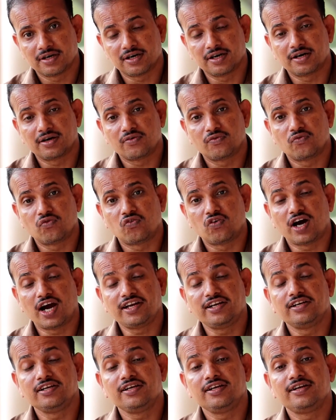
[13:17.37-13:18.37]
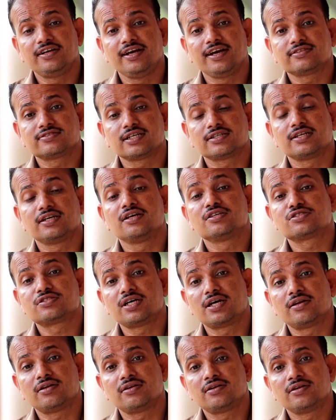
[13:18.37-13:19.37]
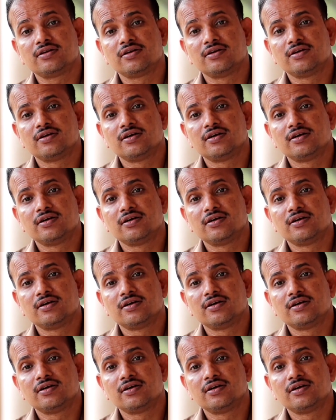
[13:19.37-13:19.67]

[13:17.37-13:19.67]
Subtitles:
Why did he take such a decision?